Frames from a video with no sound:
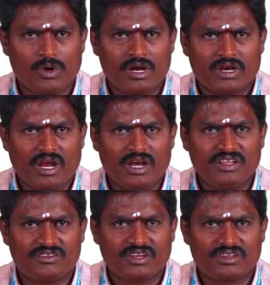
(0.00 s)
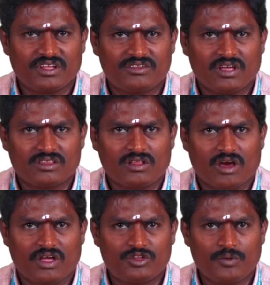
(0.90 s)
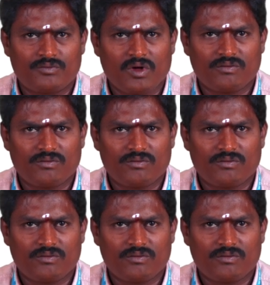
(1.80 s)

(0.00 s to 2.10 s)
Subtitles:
1960s. The concept of